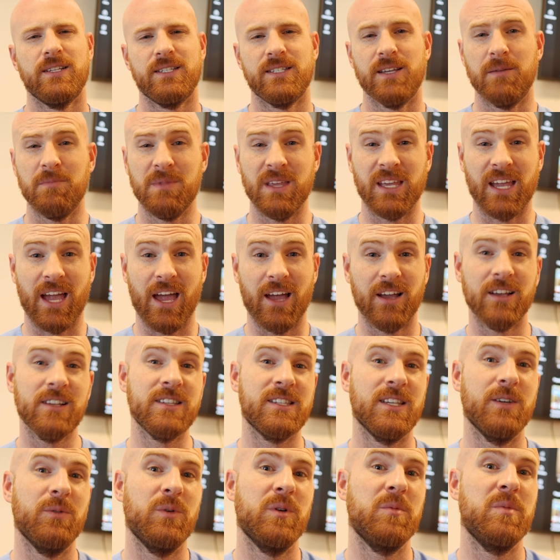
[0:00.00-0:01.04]
Something else
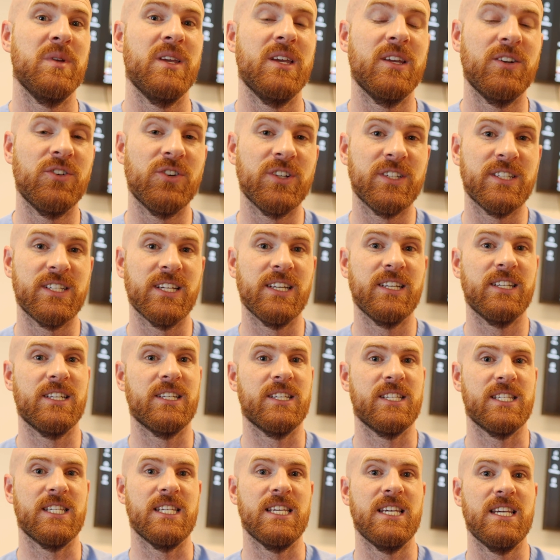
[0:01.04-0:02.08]
that will be interesting to
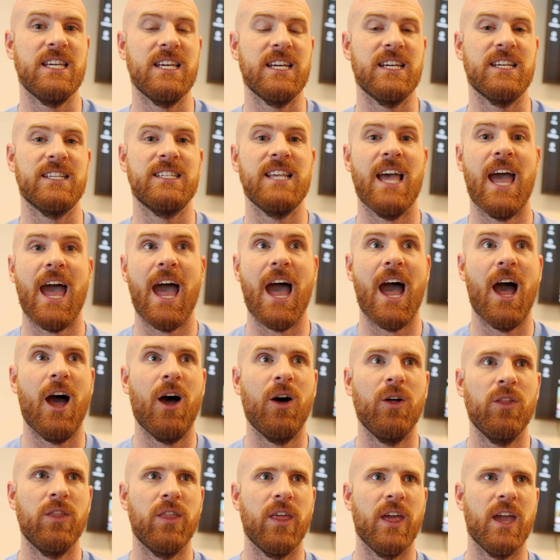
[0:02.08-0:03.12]
see is
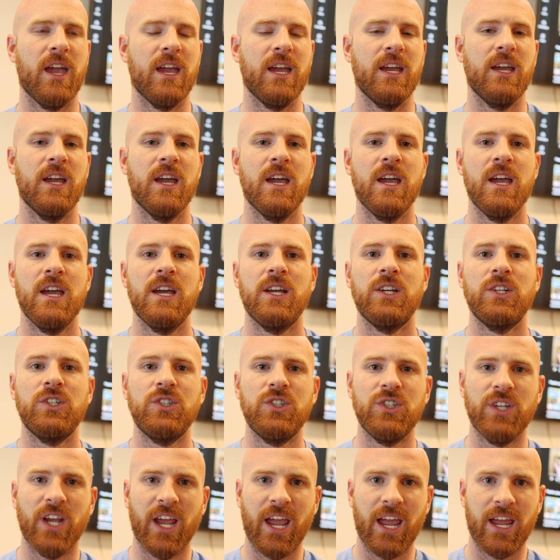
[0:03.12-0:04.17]
how they
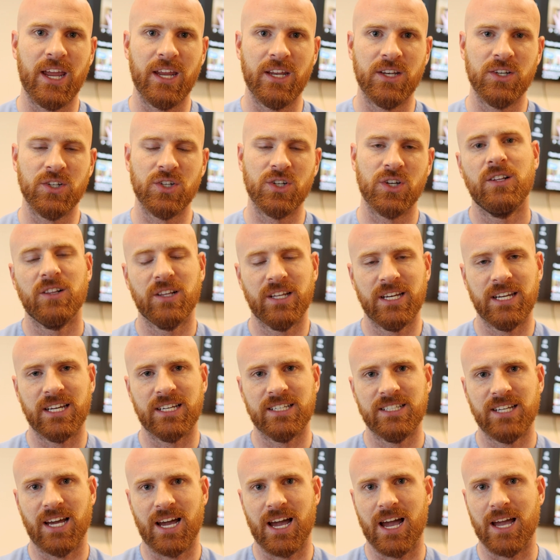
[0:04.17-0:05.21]
change
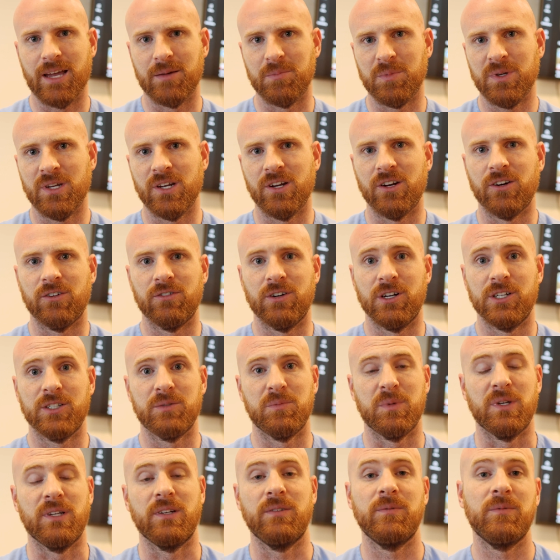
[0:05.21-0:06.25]
clinic time here at
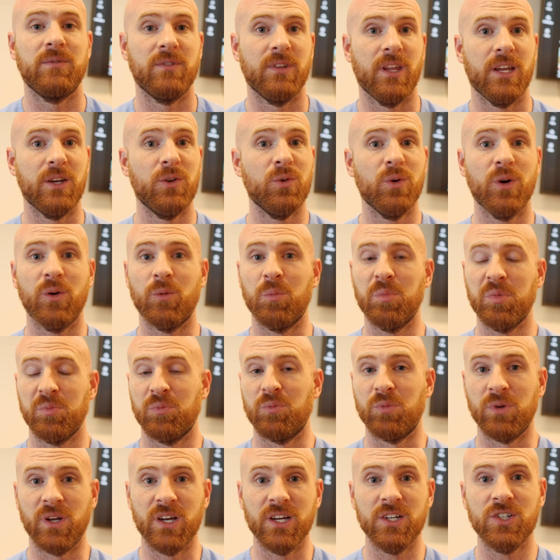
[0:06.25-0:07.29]
Roseman. They do a
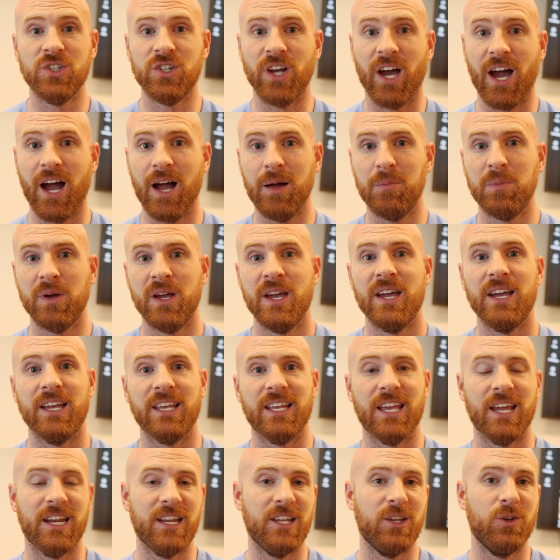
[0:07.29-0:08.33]
good job
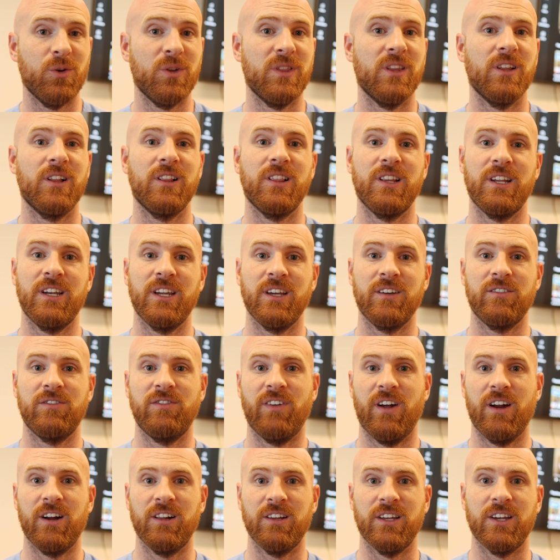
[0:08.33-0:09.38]
getting you in the clinic
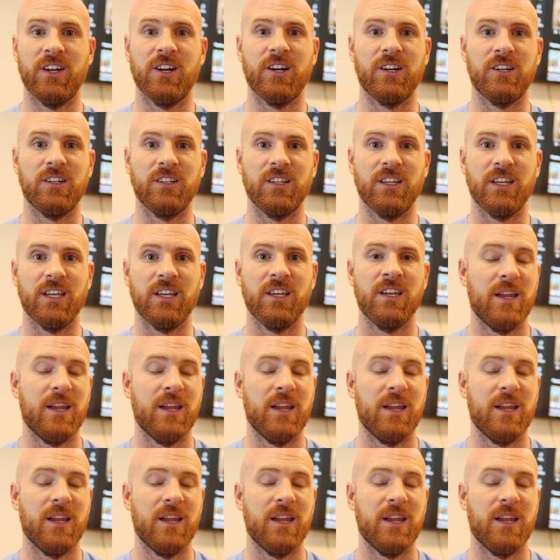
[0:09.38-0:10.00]
fairly early.